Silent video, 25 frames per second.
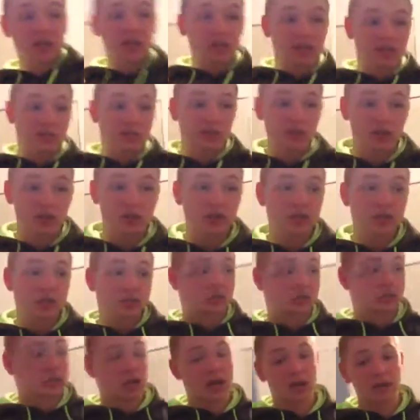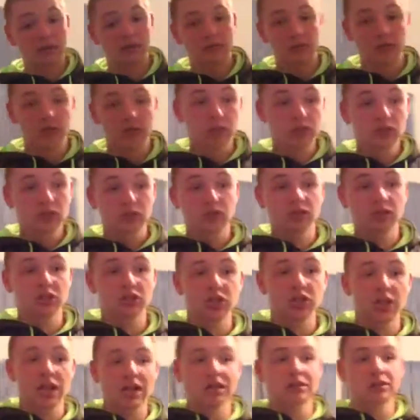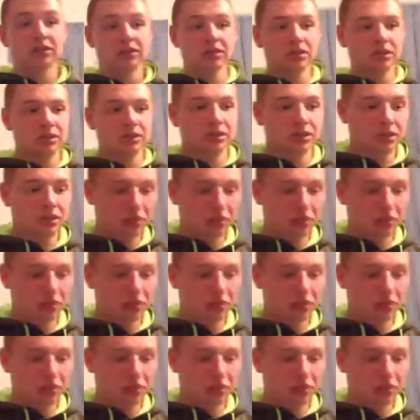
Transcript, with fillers: a like if you enjoyed. Subscribe if you're new to the channel.